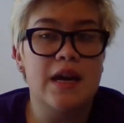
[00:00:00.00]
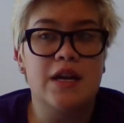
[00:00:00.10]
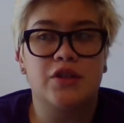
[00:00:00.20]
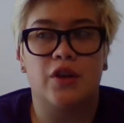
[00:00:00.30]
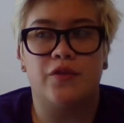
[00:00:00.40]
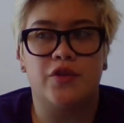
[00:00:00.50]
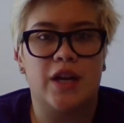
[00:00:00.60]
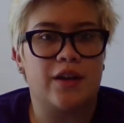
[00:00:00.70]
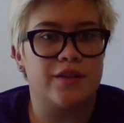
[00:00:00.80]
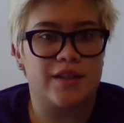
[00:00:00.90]
So if you
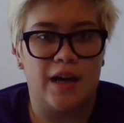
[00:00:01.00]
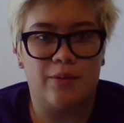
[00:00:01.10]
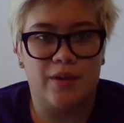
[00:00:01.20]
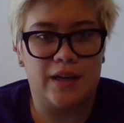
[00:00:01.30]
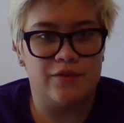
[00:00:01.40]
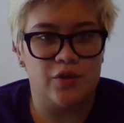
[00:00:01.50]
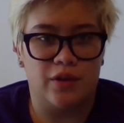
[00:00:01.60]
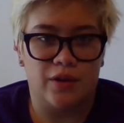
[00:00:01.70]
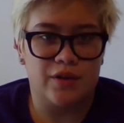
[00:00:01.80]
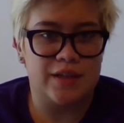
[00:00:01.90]
check on Skyward and it gives you
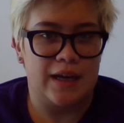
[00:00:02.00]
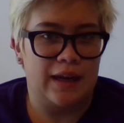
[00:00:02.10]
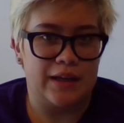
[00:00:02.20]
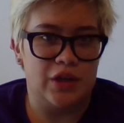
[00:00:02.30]
an alert saying like